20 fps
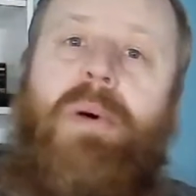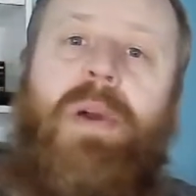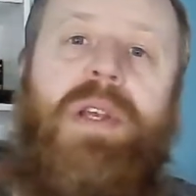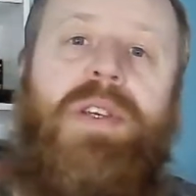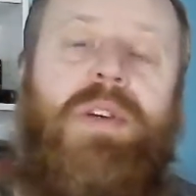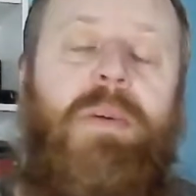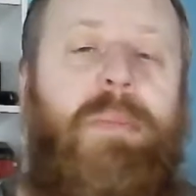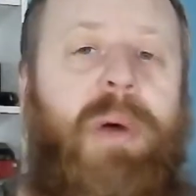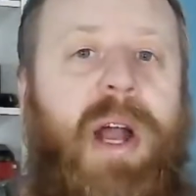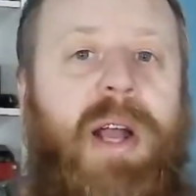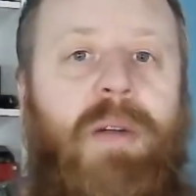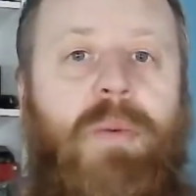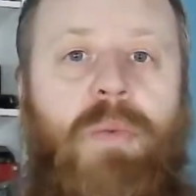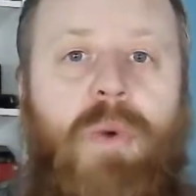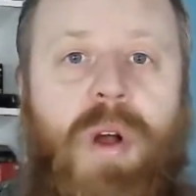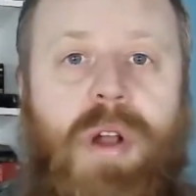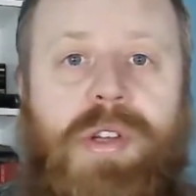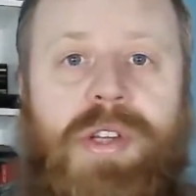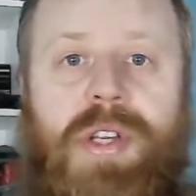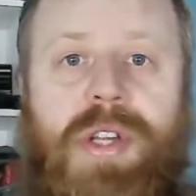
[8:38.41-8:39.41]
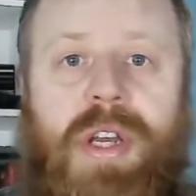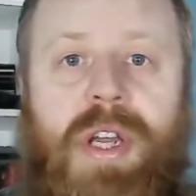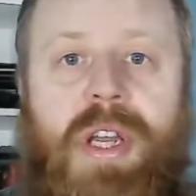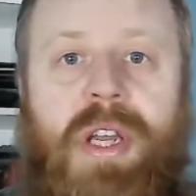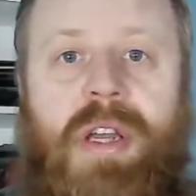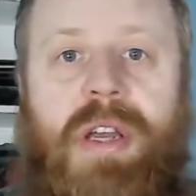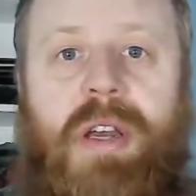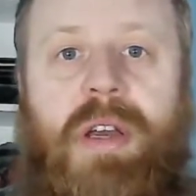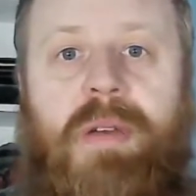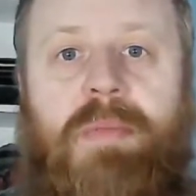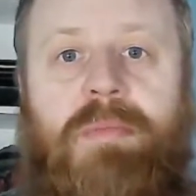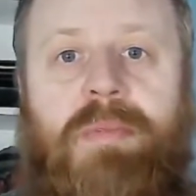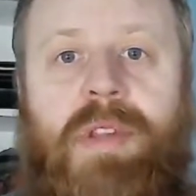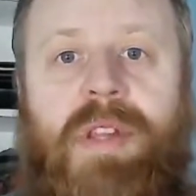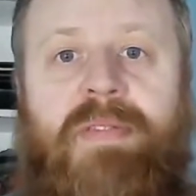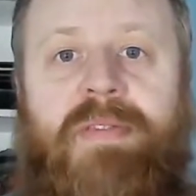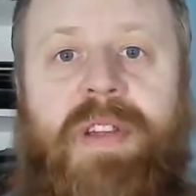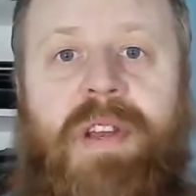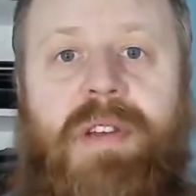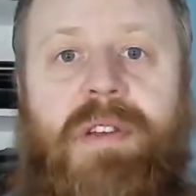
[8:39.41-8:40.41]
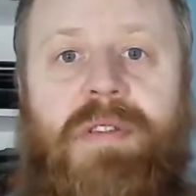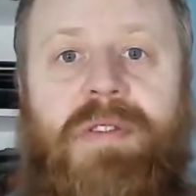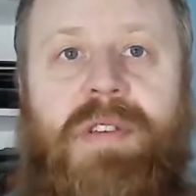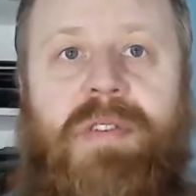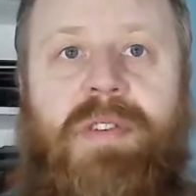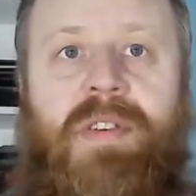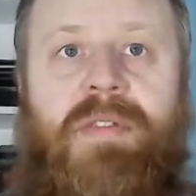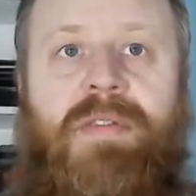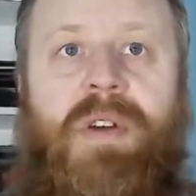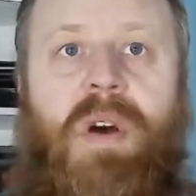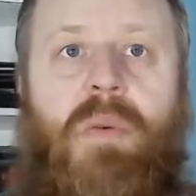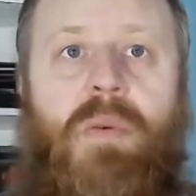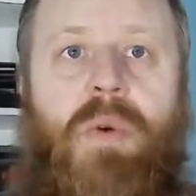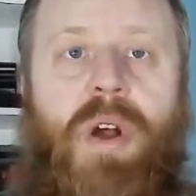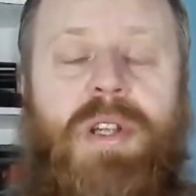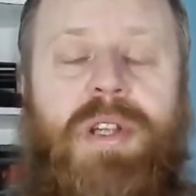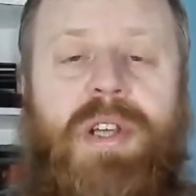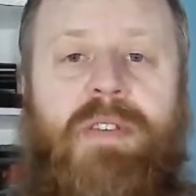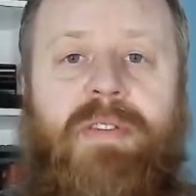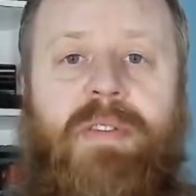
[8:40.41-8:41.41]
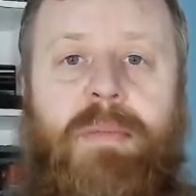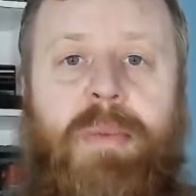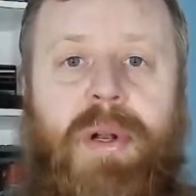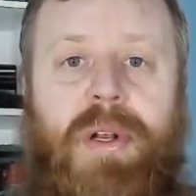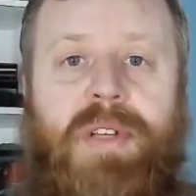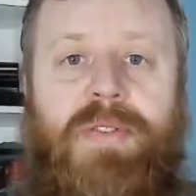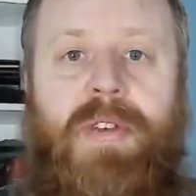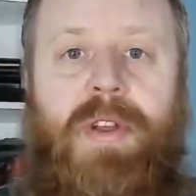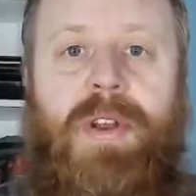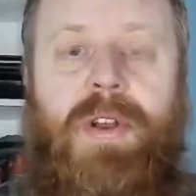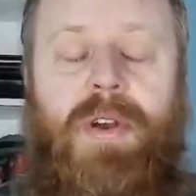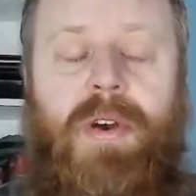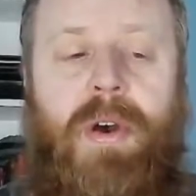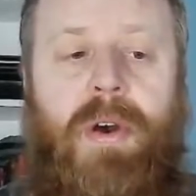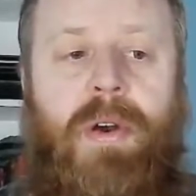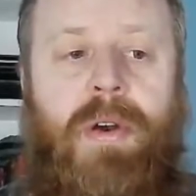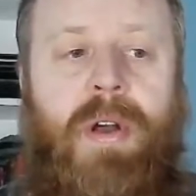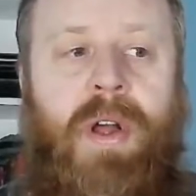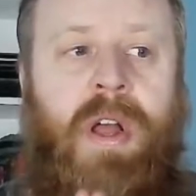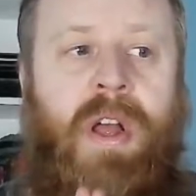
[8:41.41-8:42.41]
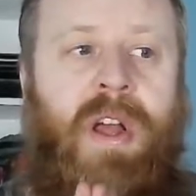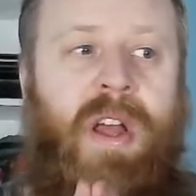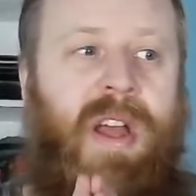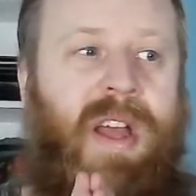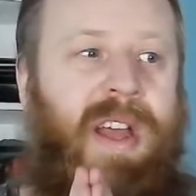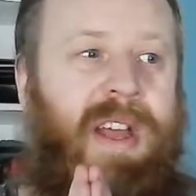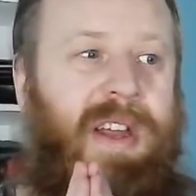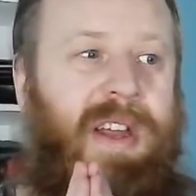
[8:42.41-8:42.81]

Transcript: Please go back and watch the videos if you've not watched everybody's video.